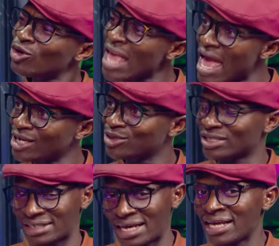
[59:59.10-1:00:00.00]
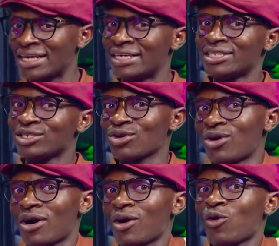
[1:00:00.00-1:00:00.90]
don't you?
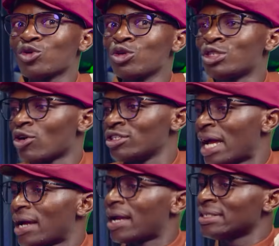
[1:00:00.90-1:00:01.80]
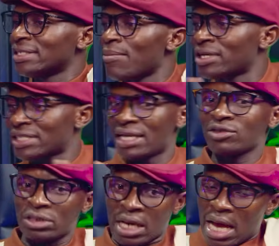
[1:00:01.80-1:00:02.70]
So, guys, name
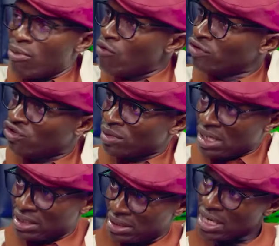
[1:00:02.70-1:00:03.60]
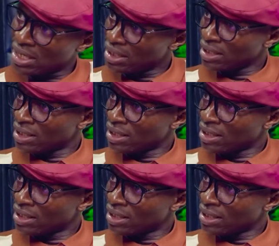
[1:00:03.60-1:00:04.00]
salaries. I'm going for the salaries in the